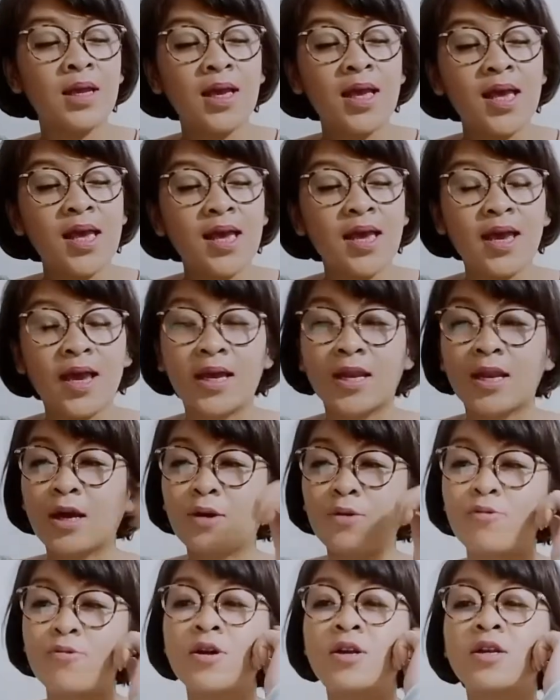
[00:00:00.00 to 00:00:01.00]
And
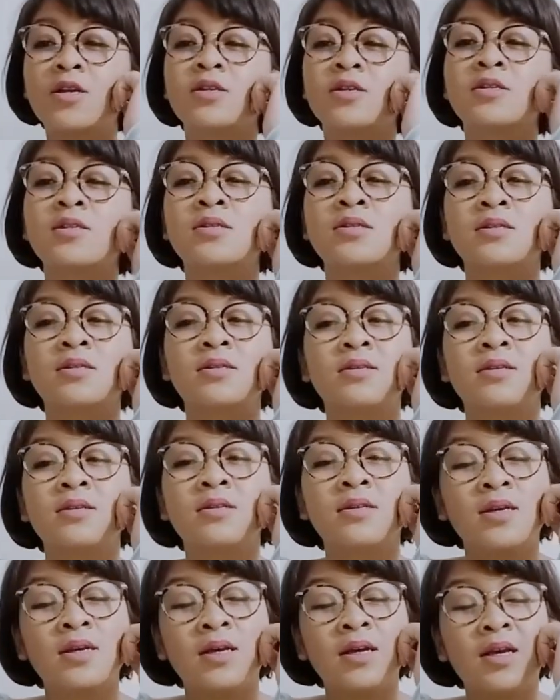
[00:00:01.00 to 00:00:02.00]
Aquarius
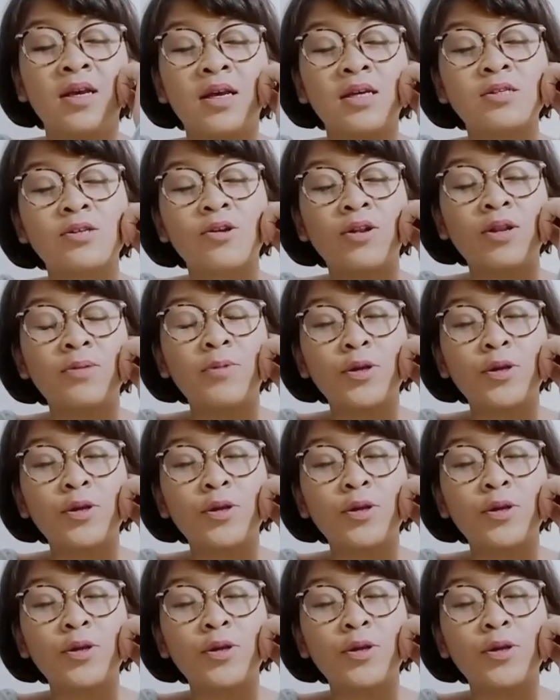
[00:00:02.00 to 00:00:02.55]
is all about